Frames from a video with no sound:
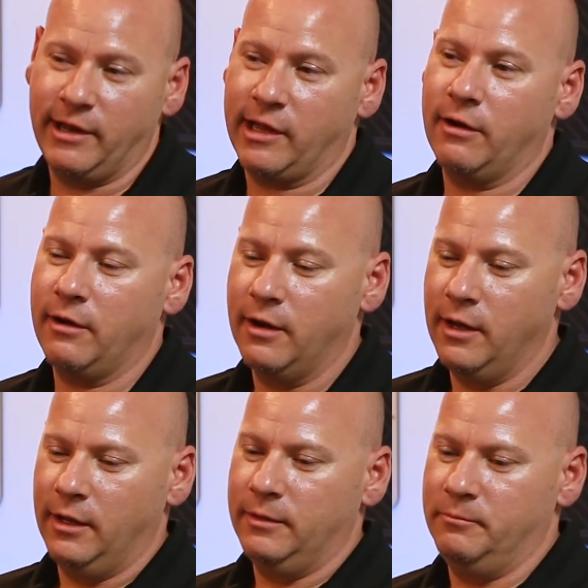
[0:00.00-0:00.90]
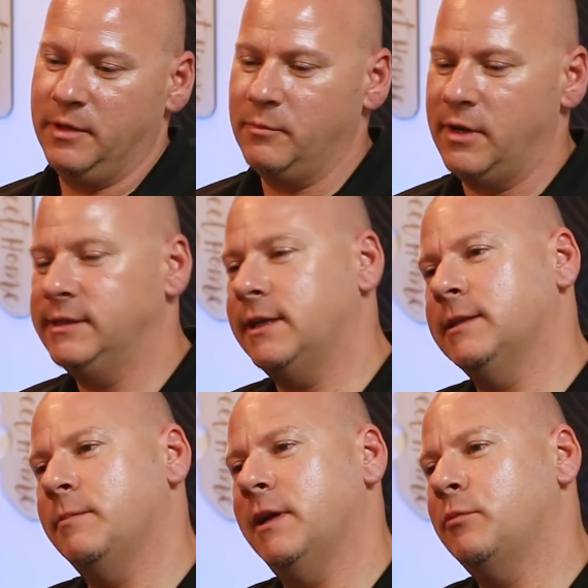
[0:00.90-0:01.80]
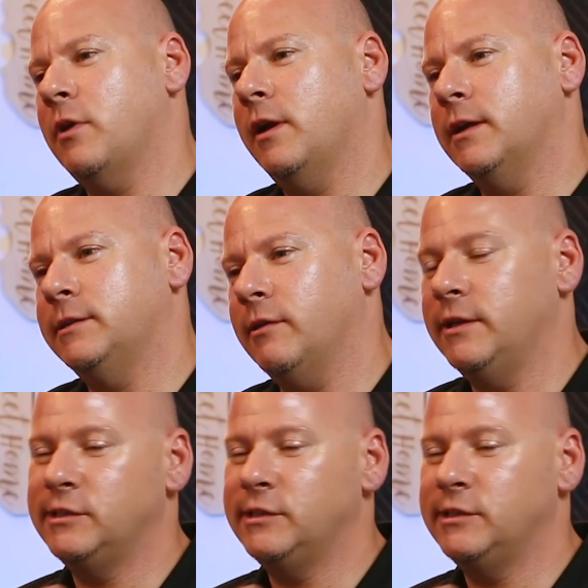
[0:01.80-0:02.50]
like our minimized customized products our yeah.